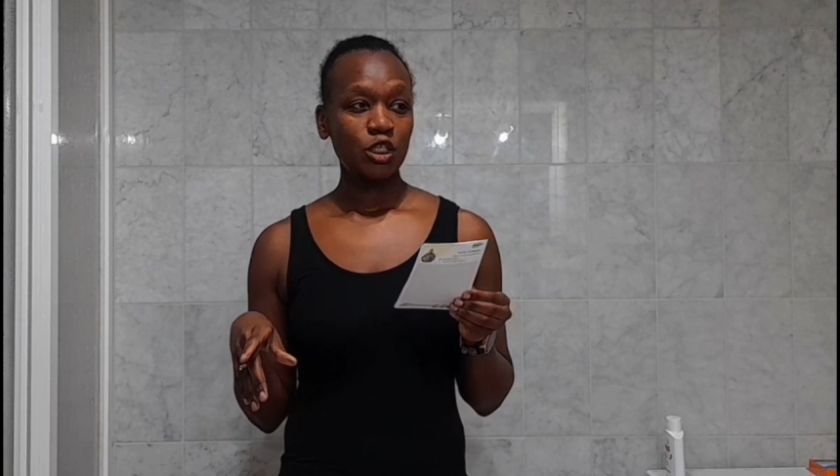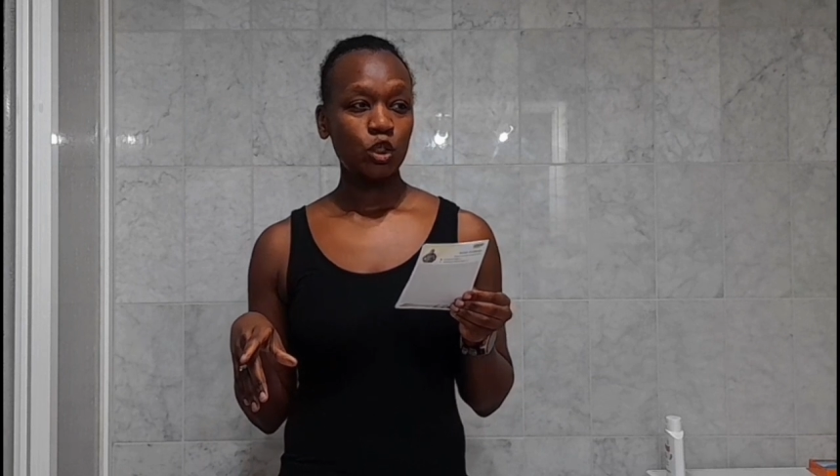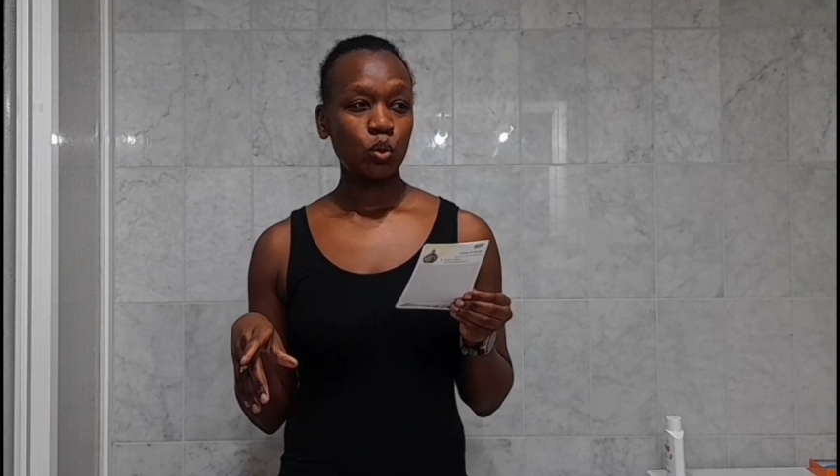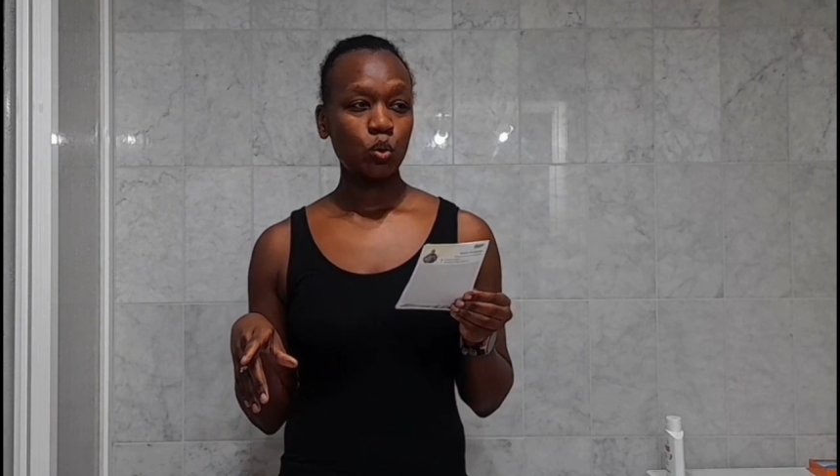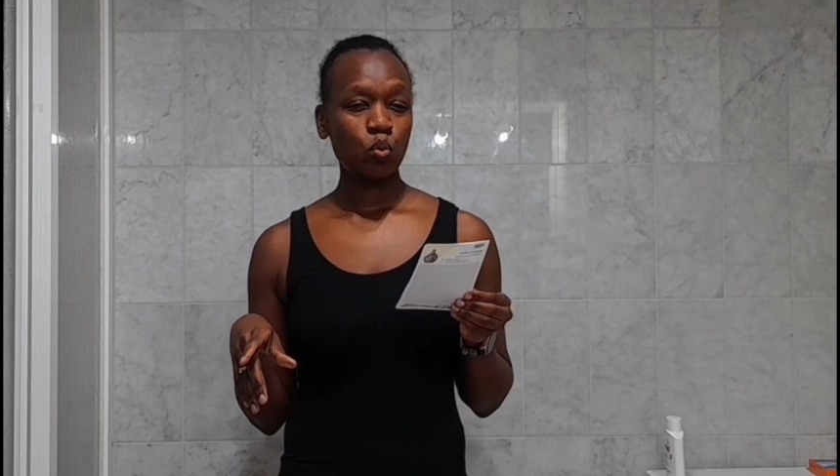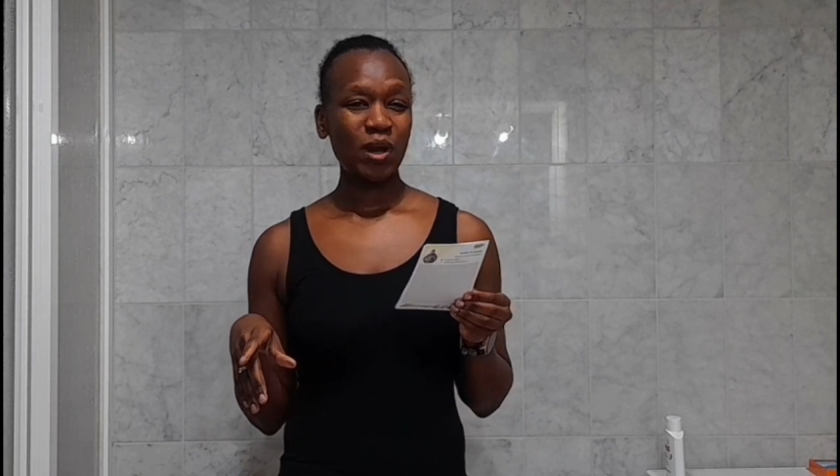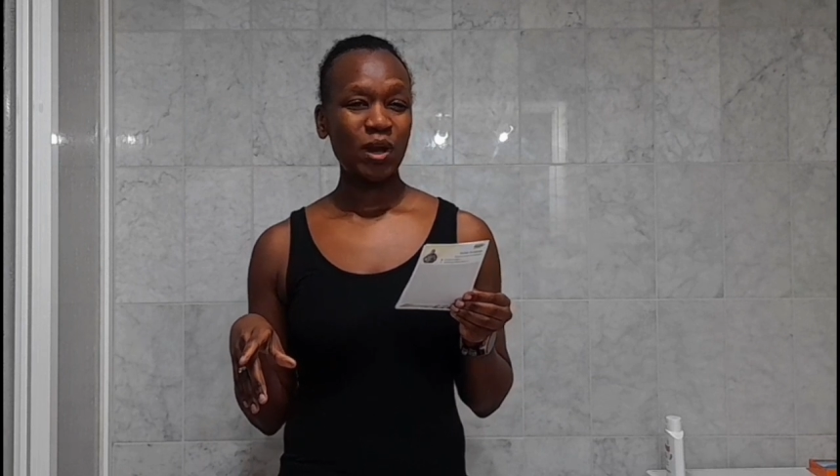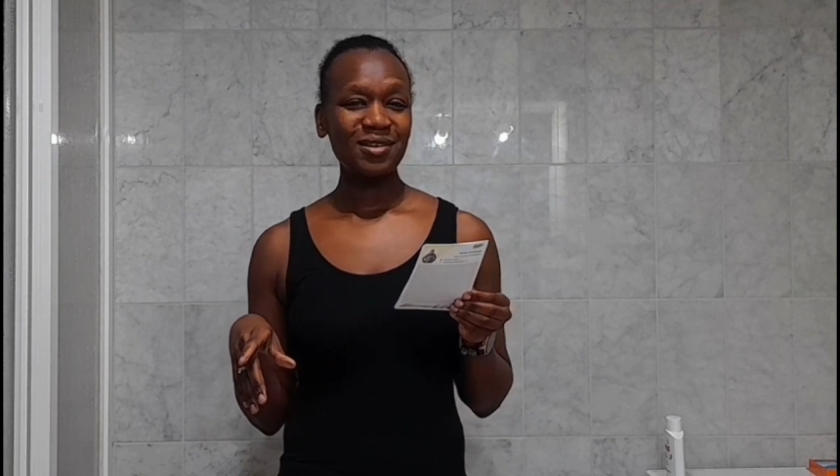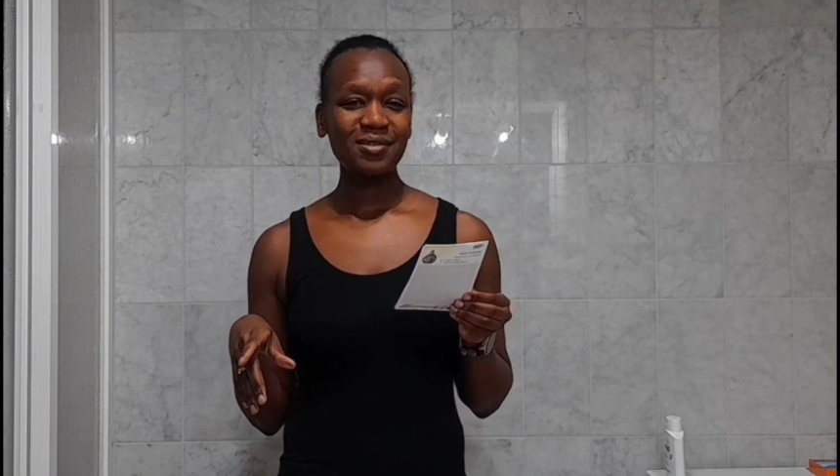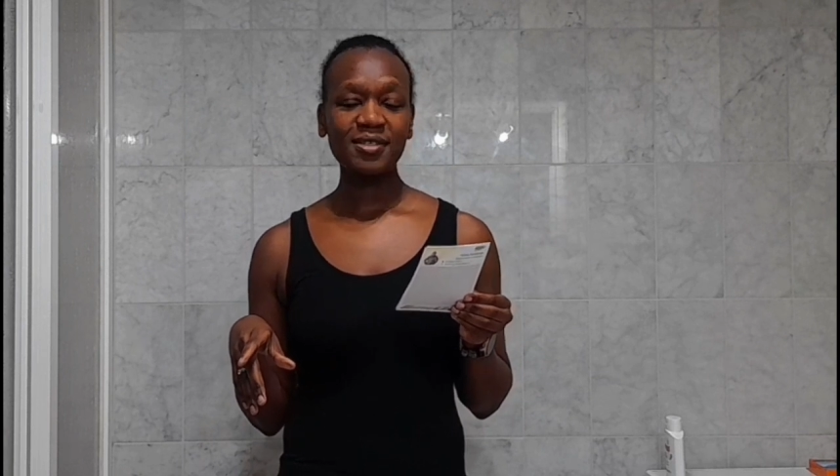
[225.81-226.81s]

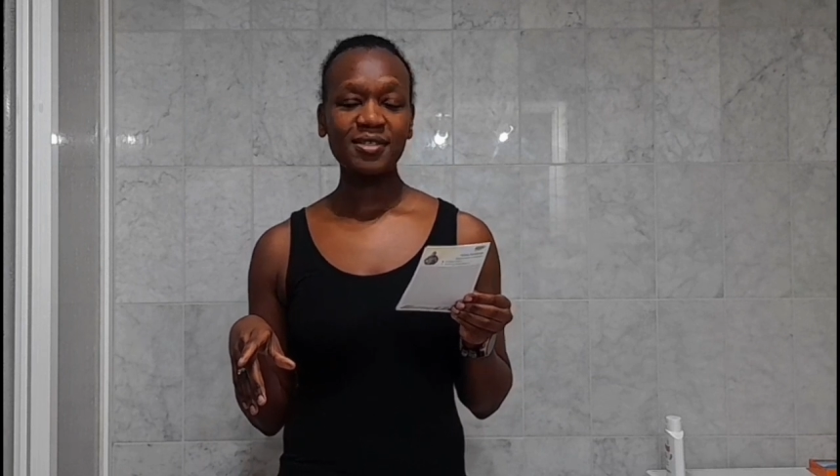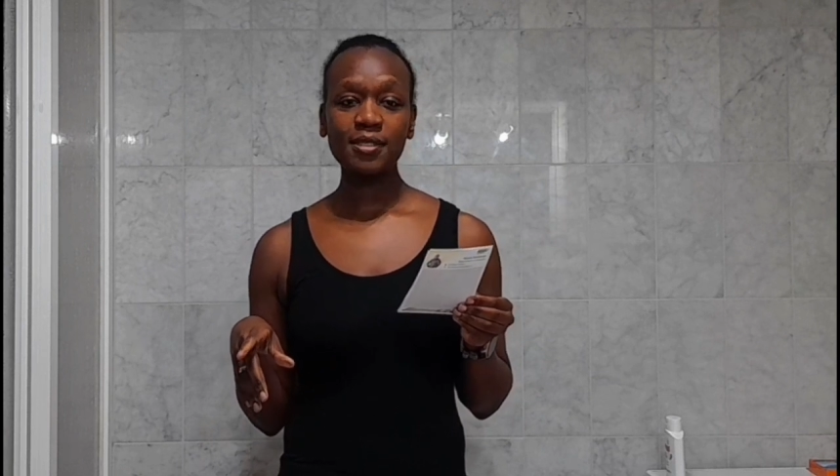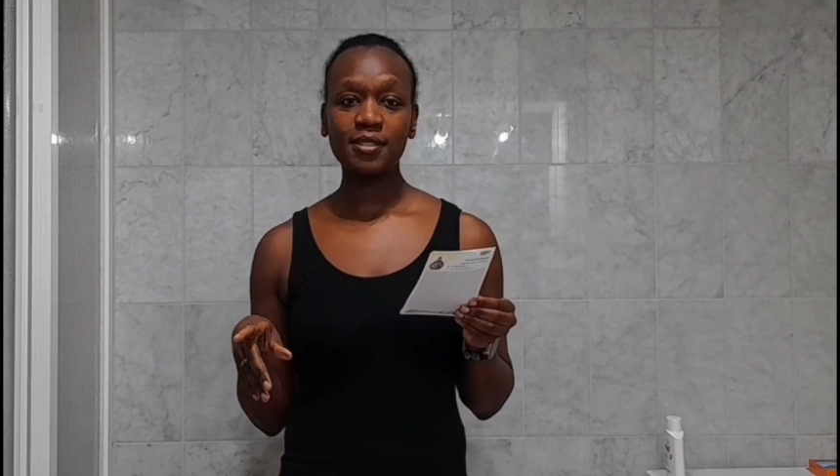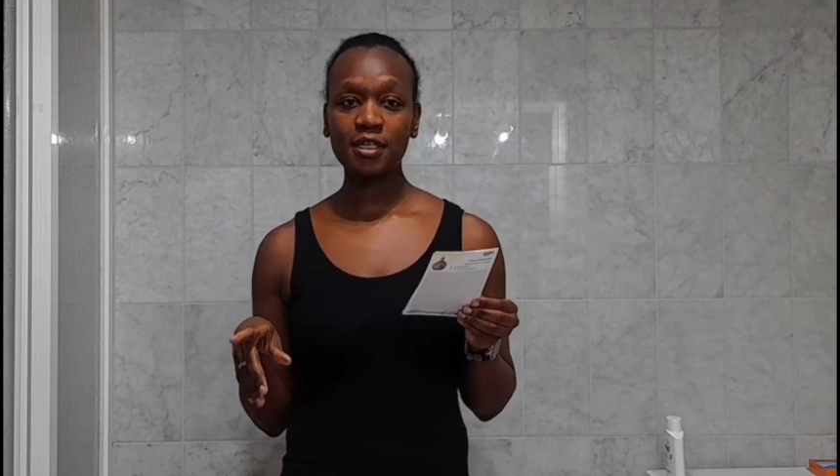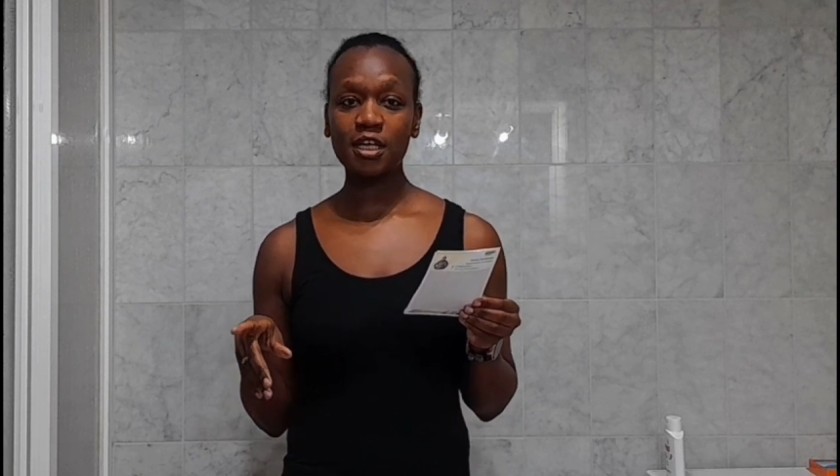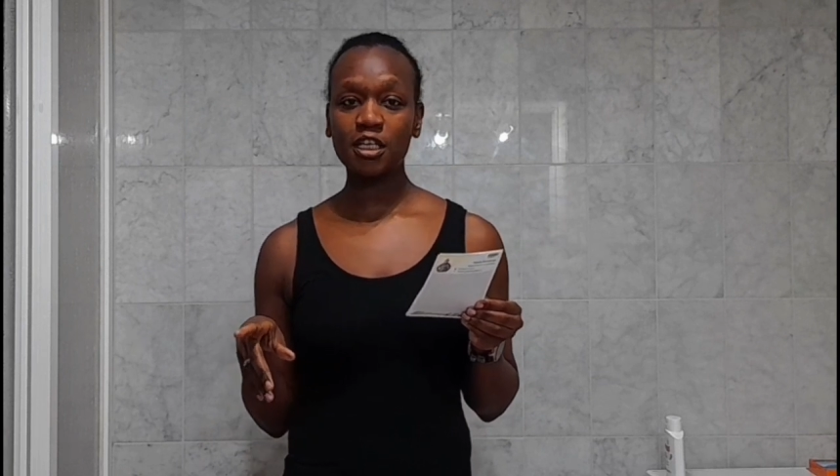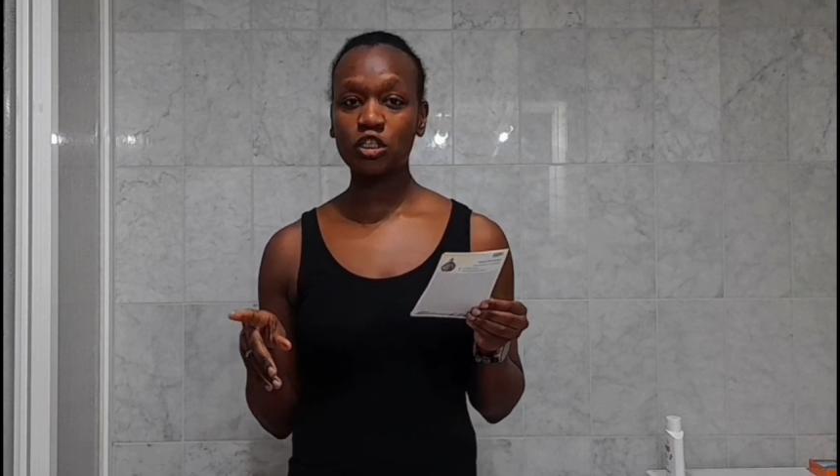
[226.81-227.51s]
26